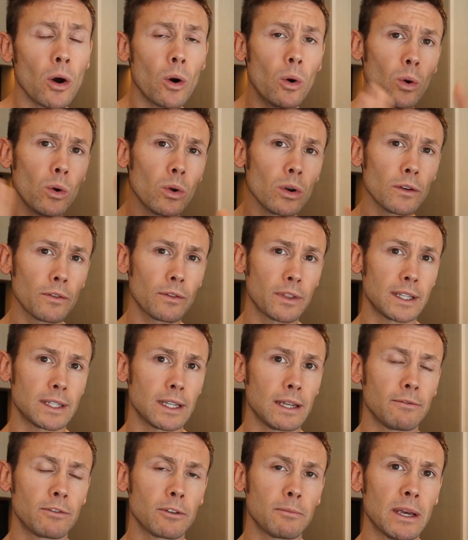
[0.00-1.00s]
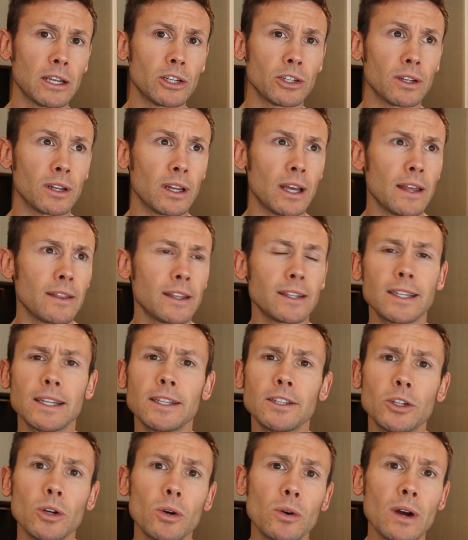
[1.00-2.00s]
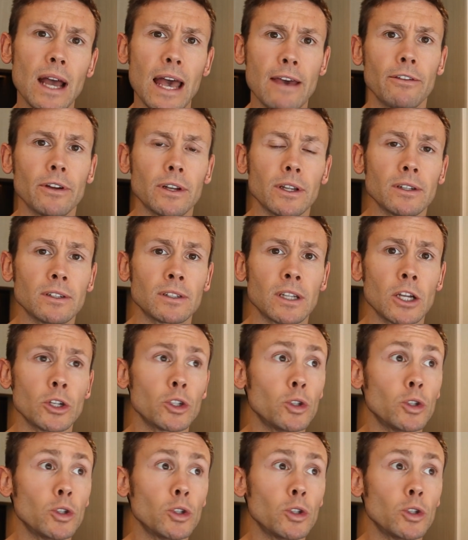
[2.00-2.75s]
All of this information, this is your evidence